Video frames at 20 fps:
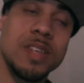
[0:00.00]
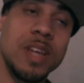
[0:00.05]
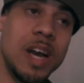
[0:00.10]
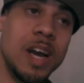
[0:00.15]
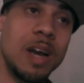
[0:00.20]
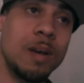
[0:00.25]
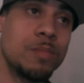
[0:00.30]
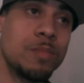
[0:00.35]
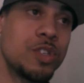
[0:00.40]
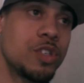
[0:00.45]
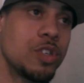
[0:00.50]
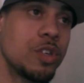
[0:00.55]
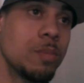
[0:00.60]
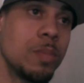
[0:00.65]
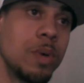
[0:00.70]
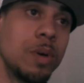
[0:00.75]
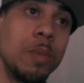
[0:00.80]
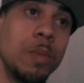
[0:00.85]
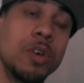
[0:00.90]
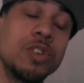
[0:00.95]
I'm sure
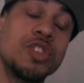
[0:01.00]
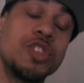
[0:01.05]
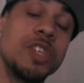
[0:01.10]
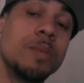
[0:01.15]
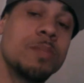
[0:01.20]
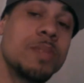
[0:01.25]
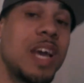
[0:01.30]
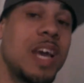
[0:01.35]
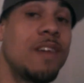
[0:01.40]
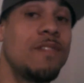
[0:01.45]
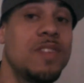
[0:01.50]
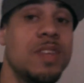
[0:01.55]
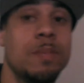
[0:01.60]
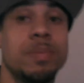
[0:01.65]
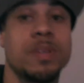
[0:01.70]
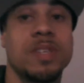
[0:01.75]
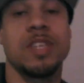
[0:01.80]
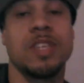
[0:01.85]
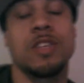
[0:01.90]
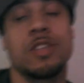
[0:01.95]
most gyms have dip
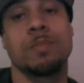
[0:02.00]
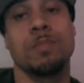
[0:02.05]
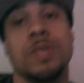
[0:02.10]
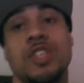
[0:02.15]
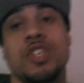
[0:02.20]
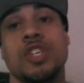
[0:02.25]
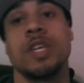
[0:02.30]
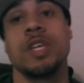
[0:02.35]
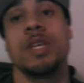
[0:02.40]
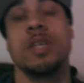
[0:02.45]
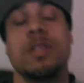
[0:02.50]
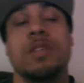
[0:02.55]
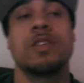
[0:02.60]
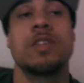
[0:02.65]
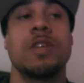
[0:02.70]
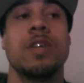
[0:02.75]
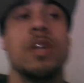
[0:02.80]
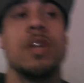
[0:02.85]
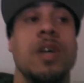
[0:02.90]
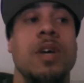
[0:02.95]
assist
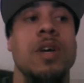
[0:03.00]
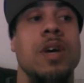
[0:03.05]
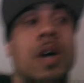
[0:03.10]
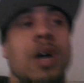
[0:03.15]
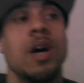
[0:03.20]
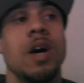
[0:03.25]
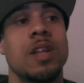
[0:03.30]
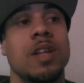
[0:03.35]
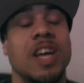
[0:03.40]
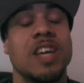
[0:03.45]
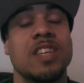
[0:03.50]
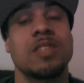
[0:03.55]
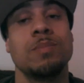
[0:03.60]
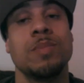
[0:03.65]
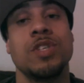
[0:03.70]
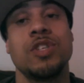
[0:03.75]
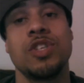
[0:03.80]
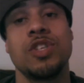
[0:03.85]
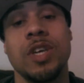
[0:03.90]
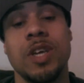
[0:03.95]
machines. That's a
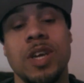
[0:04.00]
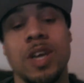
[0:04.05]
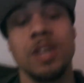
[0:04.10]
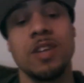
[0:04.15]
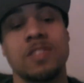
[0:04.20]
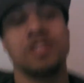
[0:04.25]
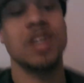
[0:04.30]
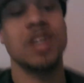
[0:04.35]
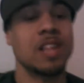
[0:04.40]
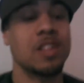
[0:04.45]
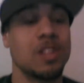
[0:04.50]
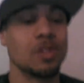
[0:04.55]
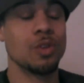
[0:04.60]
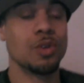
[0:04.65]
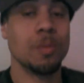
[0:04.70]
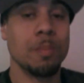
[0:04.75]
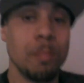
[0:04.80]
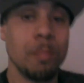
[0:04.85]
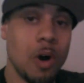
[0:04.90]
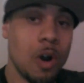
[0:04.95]
machine, it's got the
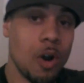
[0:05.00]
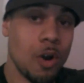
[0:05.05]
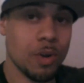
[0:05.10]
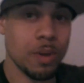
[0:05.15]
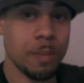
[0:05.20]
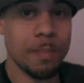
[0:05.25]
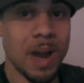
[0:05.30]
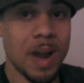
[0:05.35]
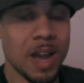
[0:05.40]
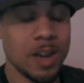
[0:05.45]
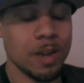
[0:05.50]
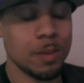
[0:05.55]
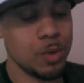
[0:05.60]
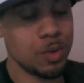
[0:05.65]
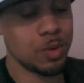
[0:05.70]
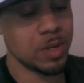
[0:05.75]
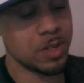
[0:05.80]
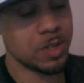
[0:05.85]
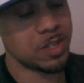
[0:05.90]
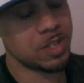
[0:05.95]
little bar on the bottom.
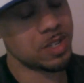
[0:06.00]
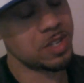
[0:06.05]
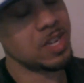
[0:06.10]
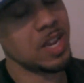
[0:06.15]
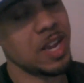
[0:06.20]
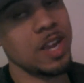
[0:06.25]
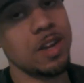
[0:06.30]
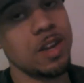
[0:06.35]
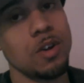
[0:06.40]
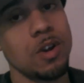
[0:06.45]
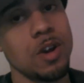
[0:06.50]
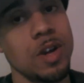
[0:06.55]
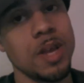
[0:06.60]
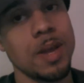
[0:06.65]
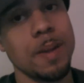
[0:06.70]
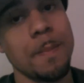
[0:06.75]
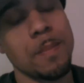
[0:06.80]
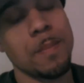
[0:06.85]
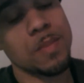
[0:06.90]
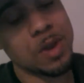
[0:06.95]
You can stand on
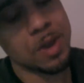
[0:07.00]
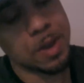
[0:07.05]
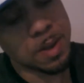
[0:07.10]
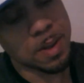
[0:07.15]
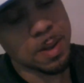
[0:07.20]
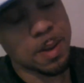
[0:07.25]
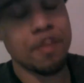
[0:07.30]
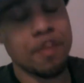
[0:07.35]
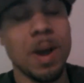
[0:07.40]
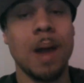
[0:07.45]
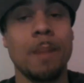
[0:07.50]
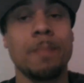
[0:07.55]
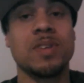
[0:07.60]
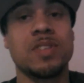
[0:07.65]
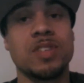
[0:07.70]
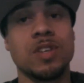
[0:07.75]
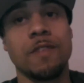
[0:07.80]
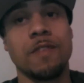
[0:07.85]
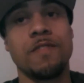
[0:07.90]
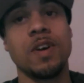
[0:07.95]
it, pop
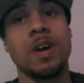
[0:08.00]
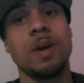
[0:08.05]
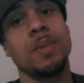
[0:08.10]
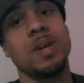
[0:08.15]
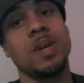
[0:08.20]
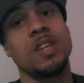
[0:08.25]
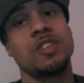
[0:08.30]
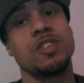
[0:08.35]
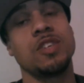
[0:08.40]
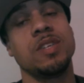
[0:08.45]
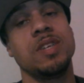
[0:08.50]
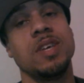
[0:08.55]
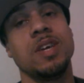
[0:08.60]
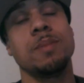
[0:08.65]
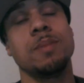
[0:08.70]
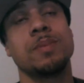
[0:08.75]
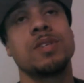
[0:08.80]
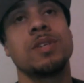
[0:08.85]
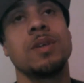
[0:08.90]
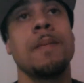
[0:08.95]
yourself up, hit your
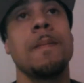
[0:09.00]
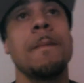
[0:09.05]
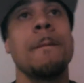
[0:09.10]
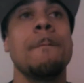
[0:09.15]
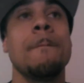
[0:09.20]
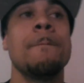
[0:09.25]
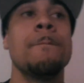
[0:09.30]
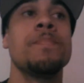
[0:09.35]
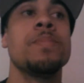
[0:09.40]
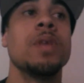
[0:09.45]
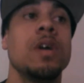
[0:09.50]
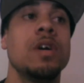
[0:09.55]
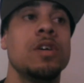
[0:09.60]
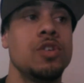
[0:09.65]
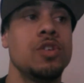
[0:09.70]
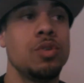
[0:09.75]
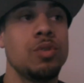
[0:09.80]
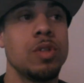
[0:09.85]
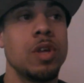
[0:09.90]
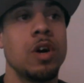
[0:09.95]
dips.
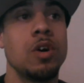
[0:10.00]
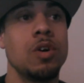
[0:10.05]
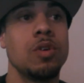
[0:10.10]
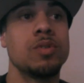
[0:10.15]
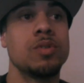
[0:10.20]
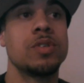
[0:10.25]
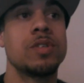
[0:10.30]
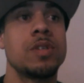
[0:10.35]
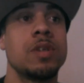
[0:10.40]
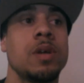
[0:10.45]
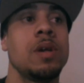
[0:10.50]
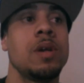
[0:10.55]
Do those.